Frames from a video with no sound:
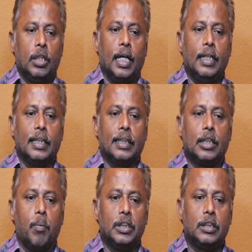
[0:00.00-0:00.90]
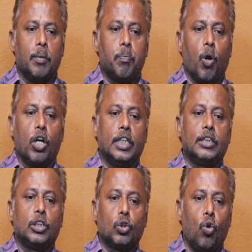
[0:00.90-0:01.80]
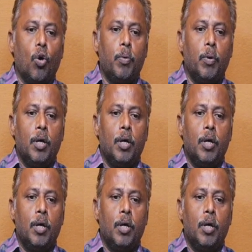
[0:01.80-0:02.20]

Then establish the project scope